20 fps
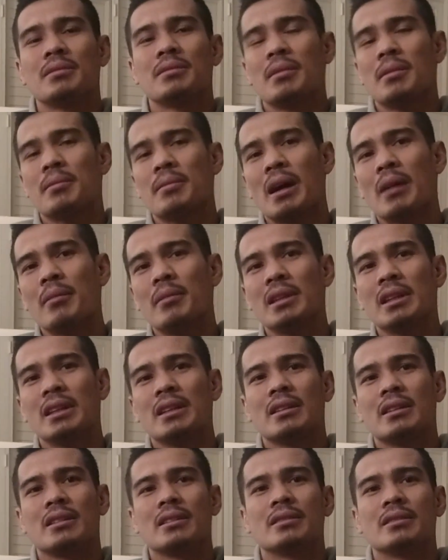my
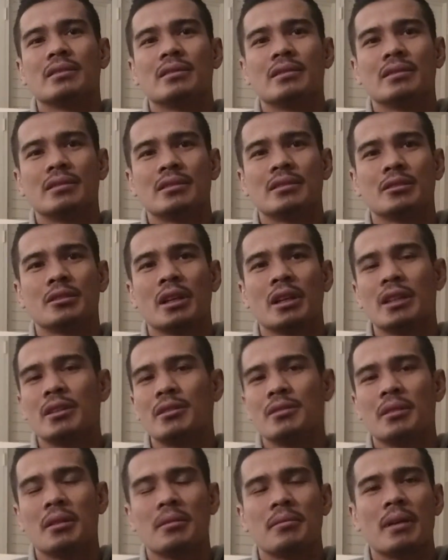family, together
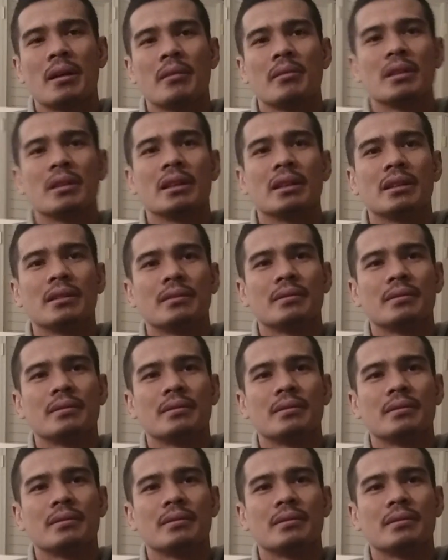with my family.